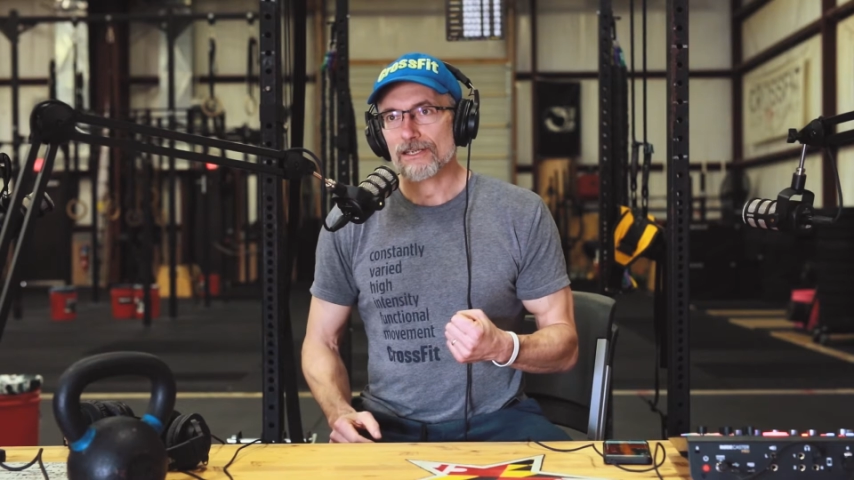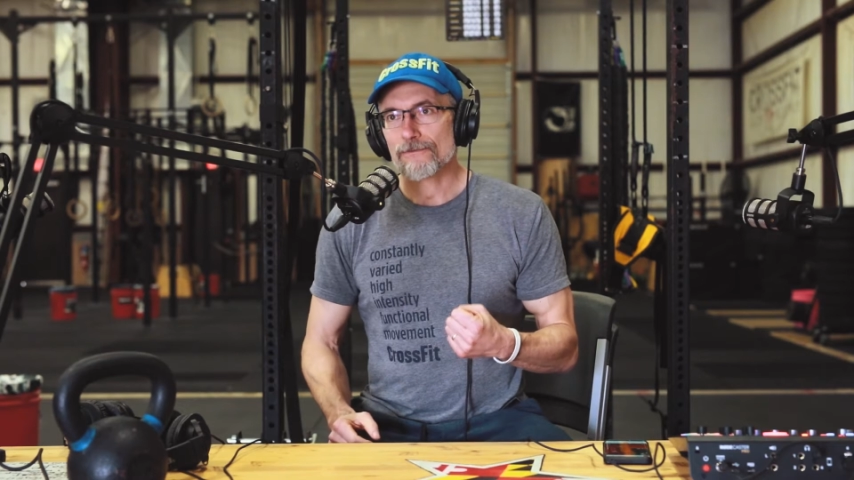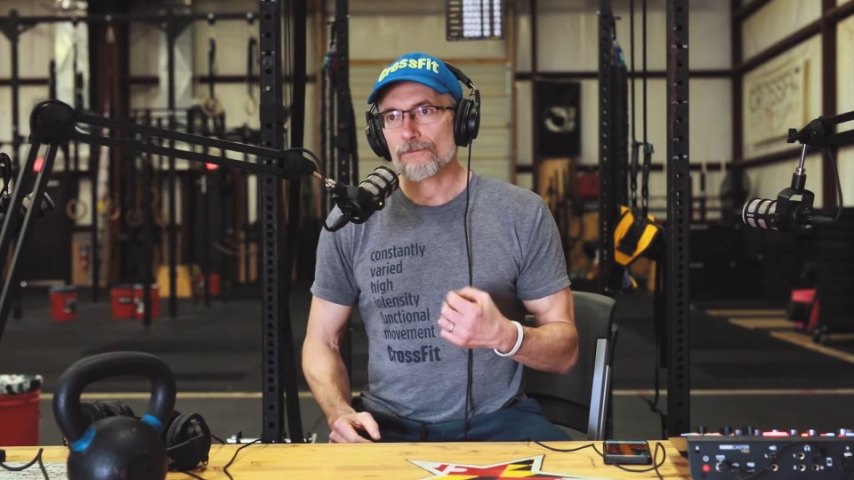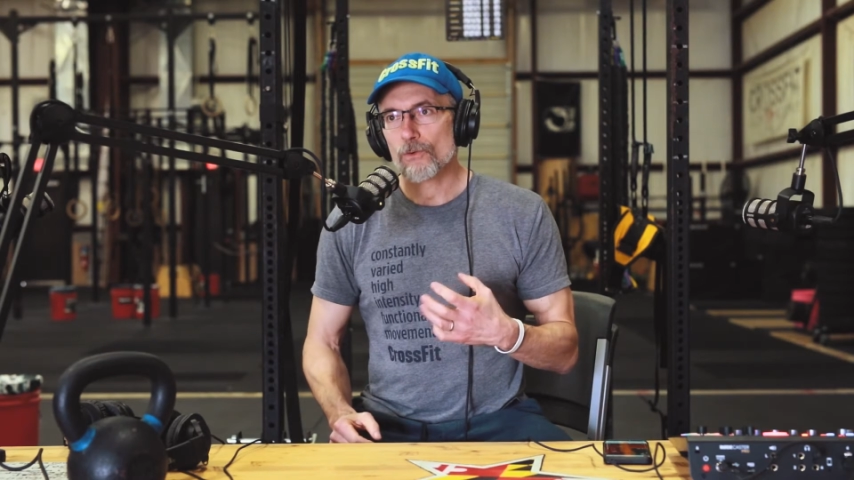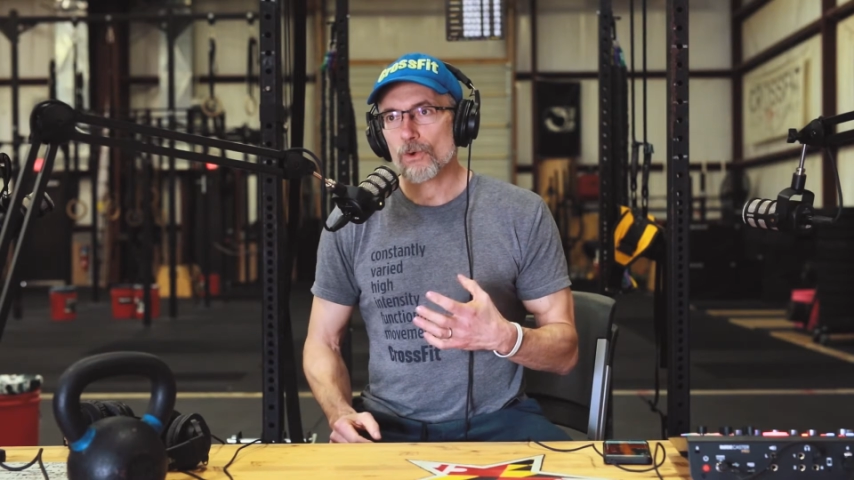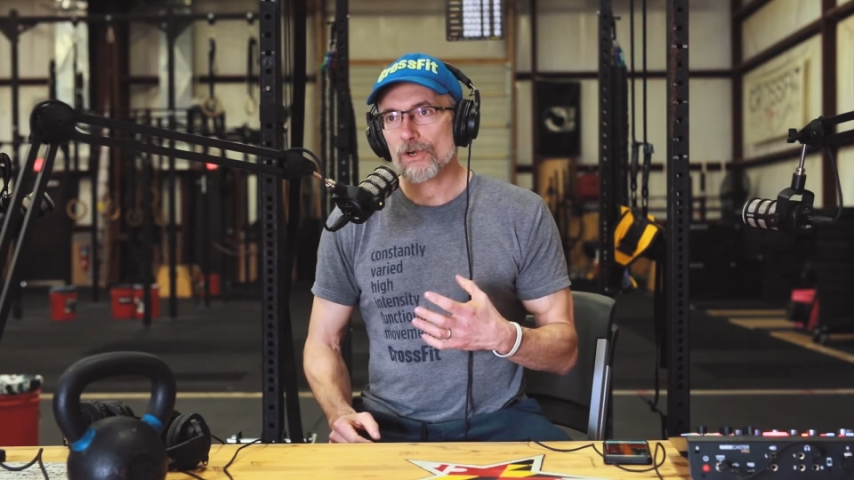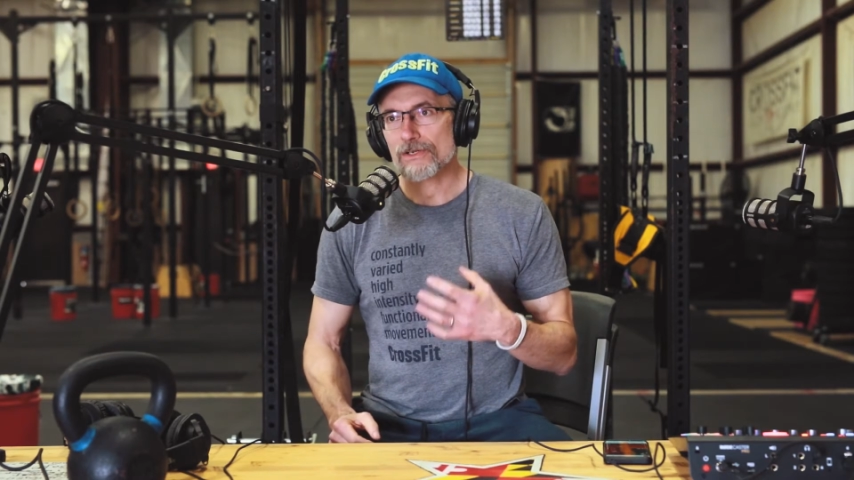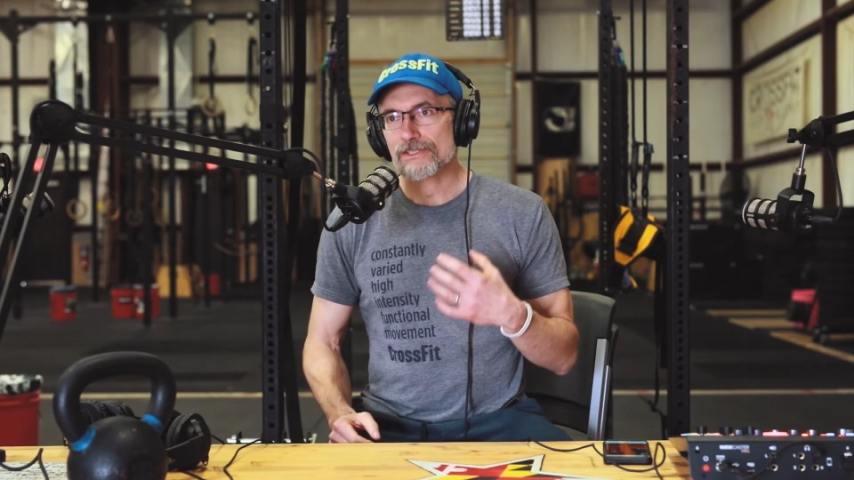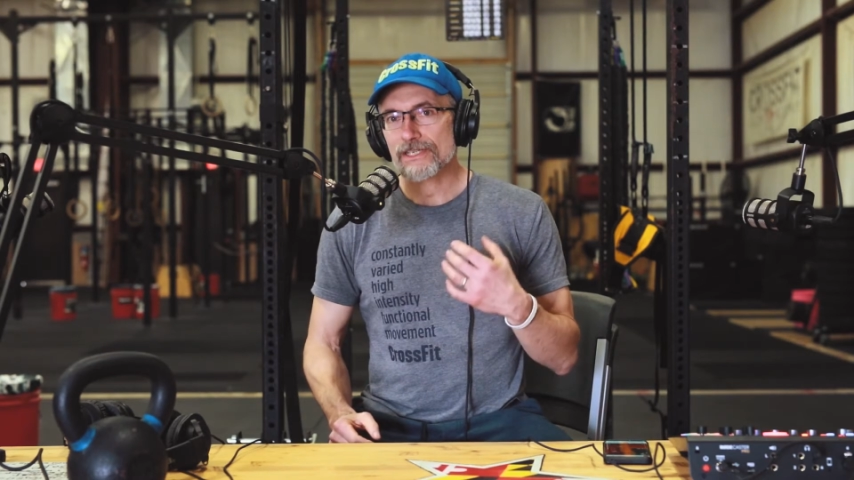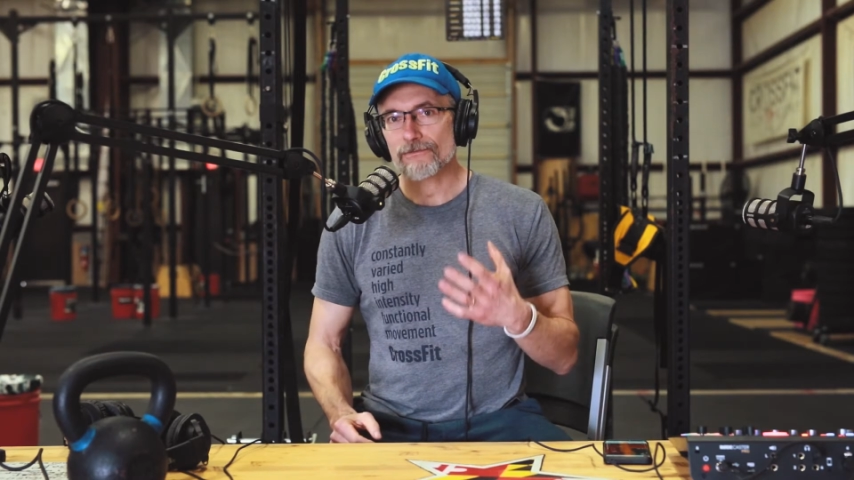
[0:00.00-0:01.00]

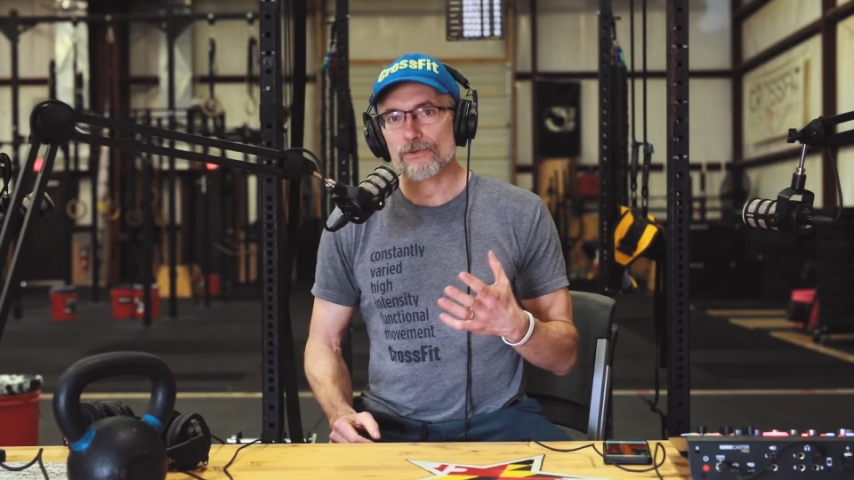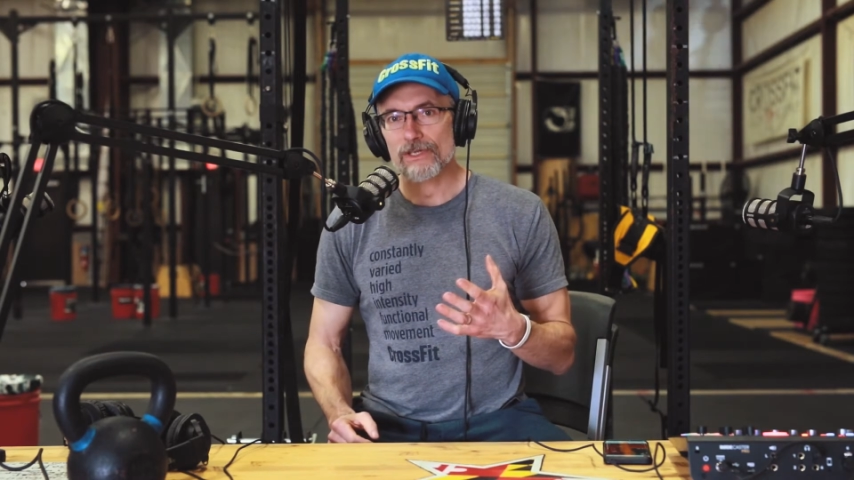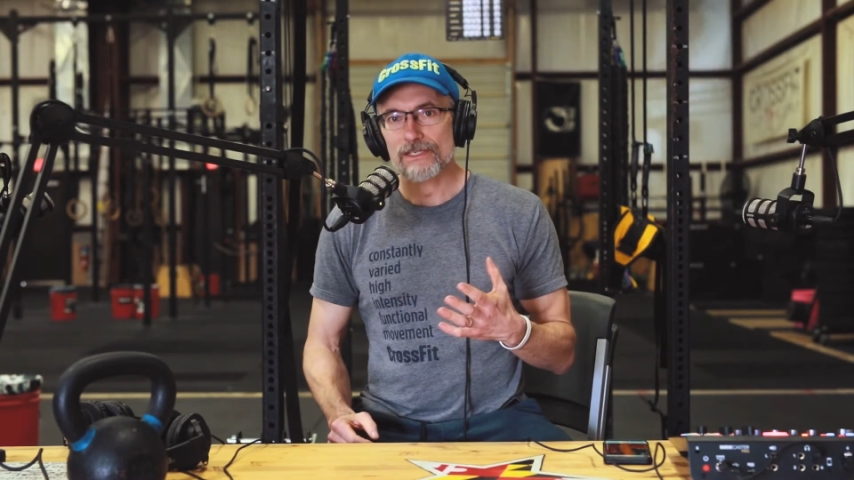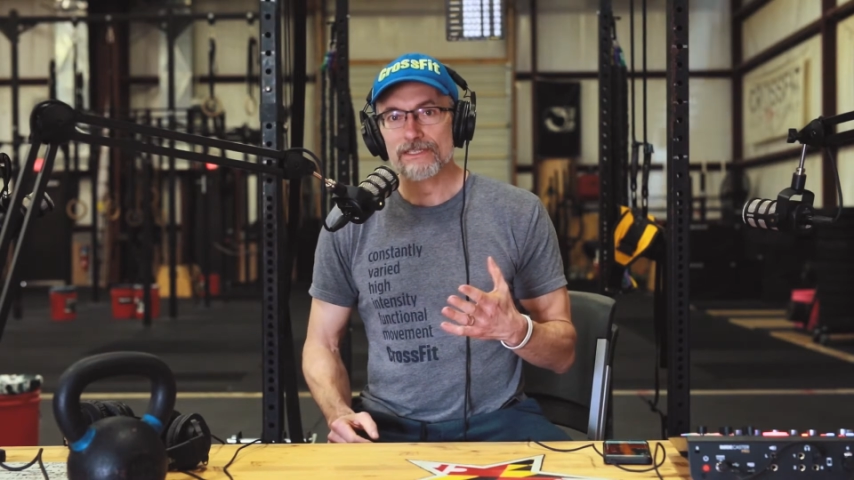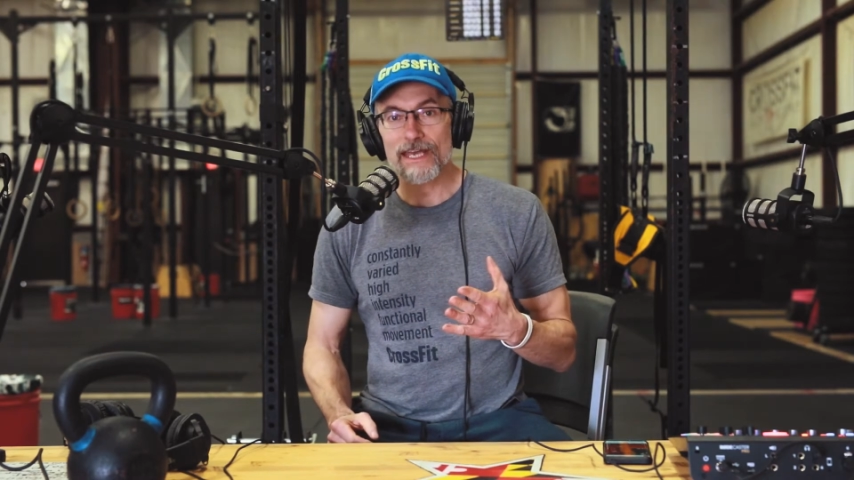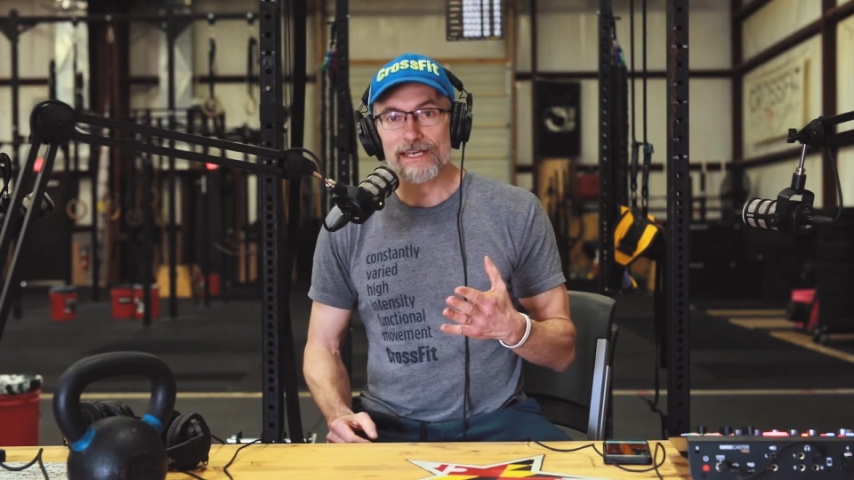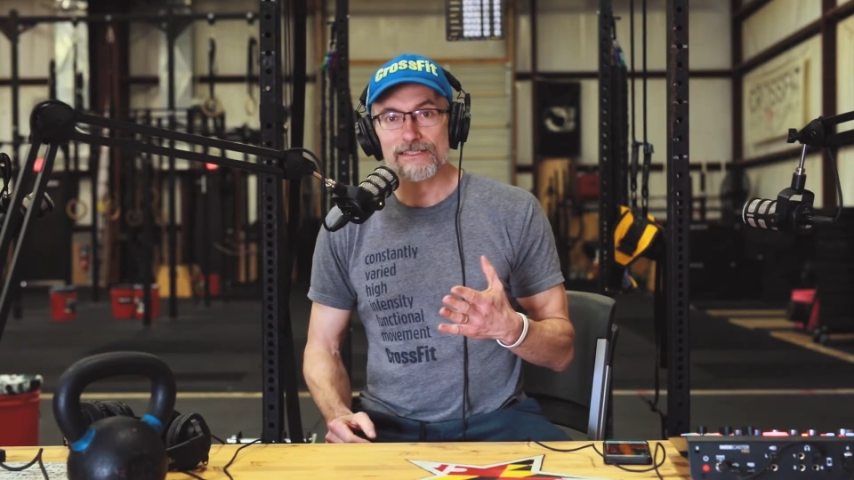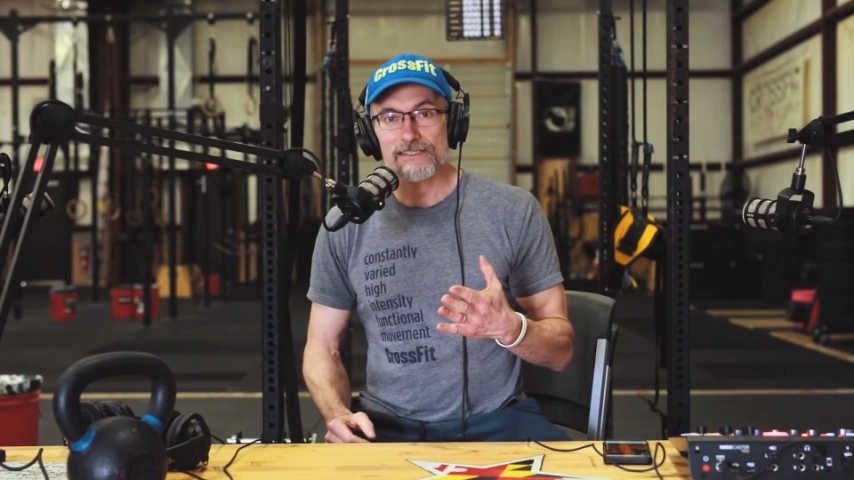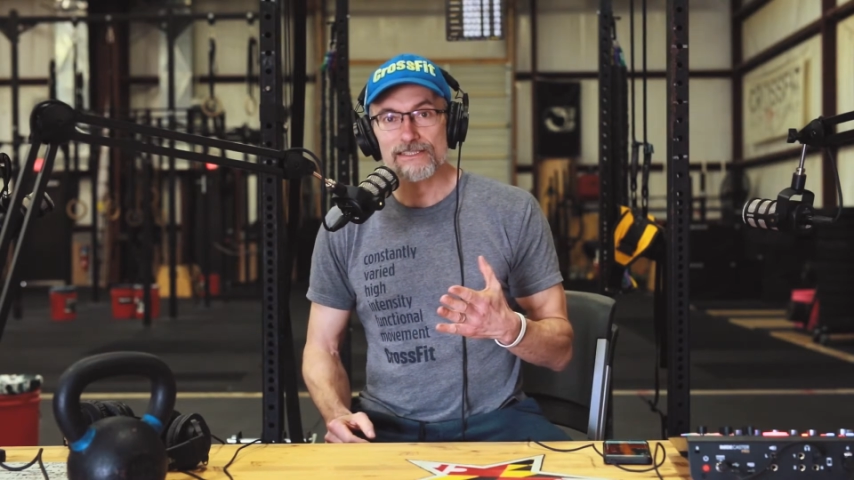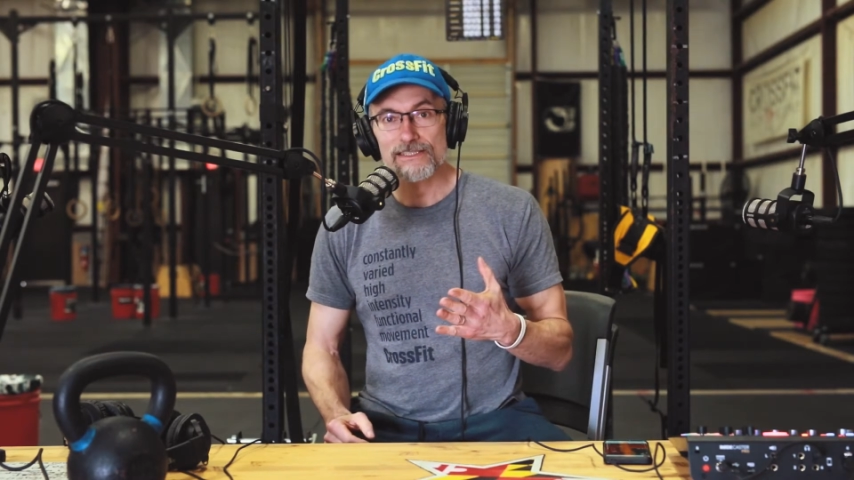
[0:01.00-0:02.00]
for several of the
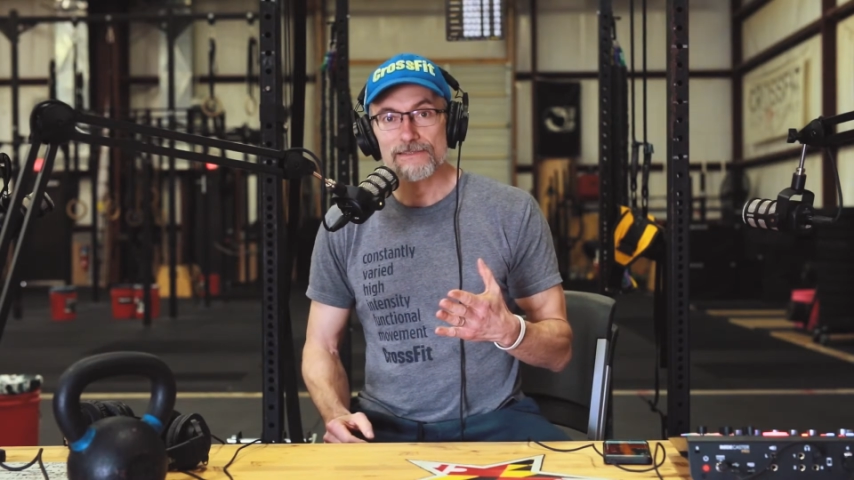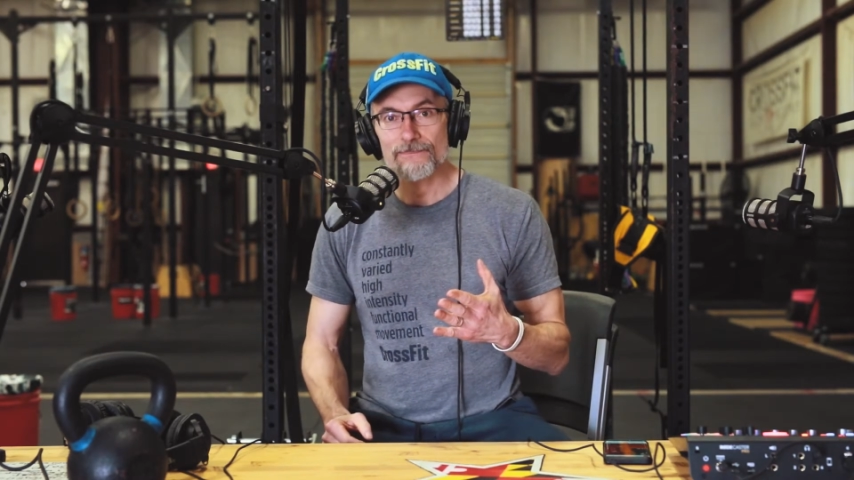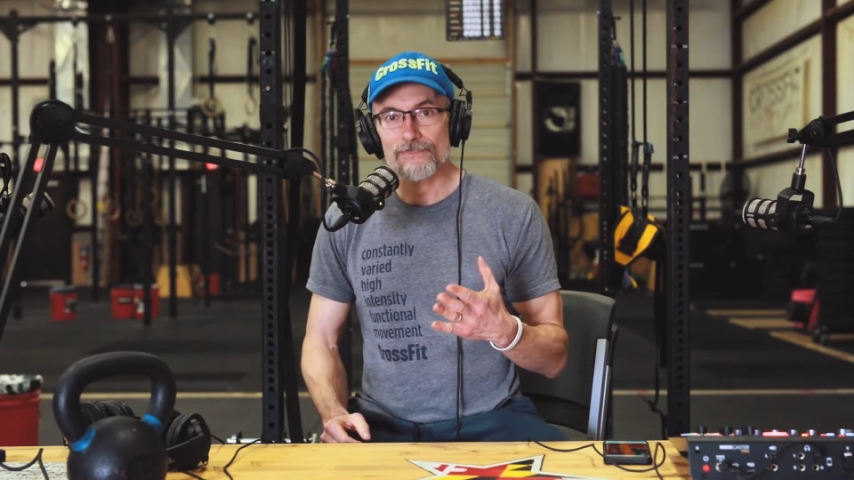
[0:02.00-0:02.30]
tests